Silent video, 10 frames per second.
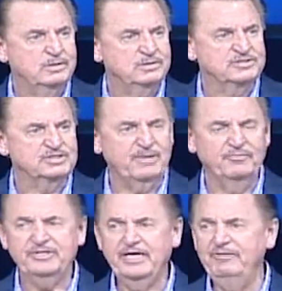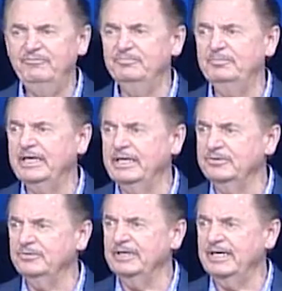And some of you can't even make it
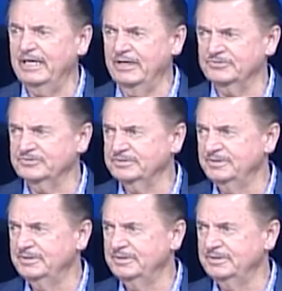through the house